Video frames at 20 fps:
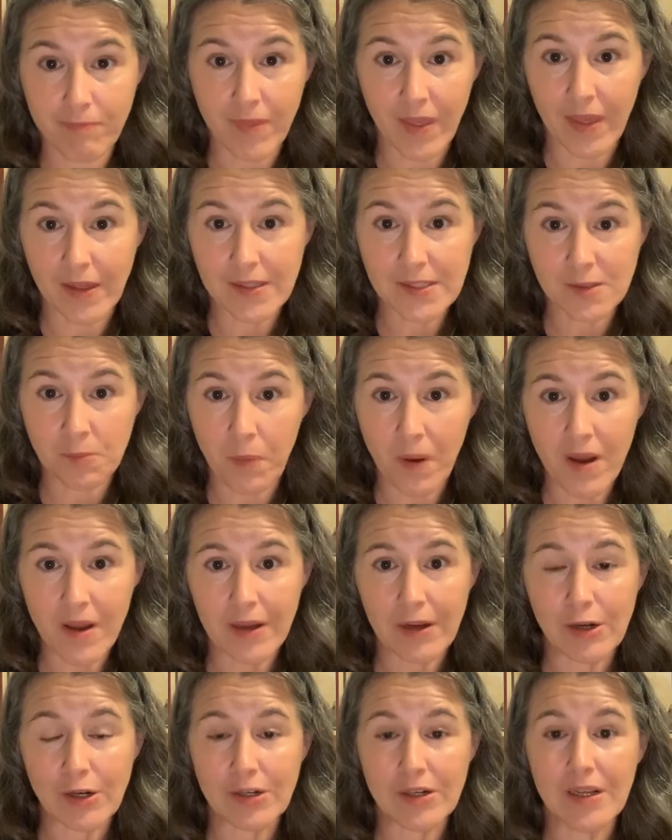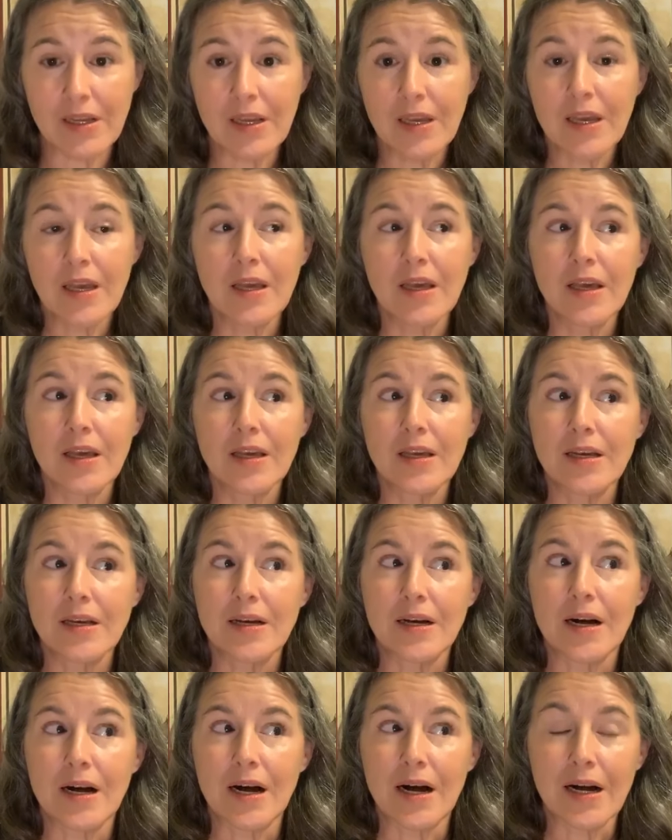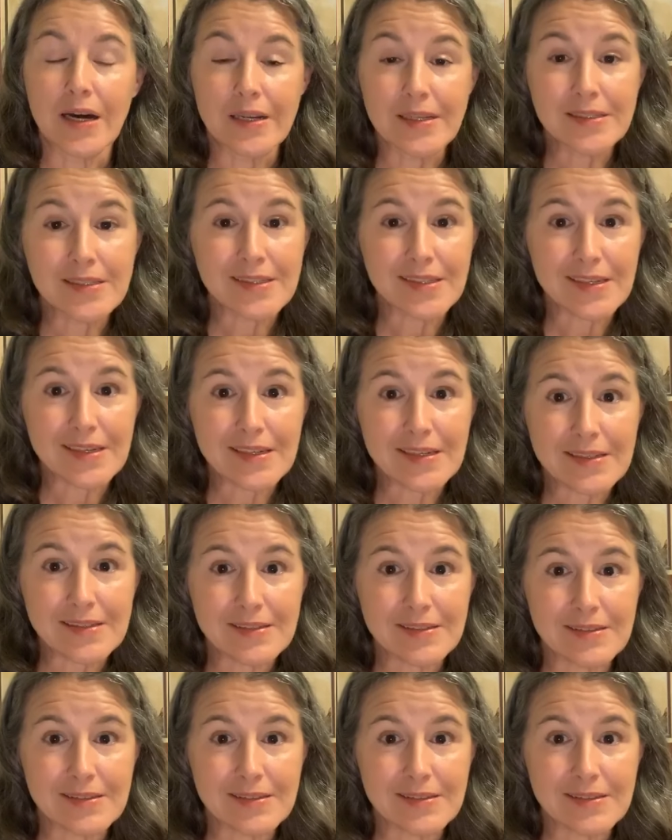expired, honestly,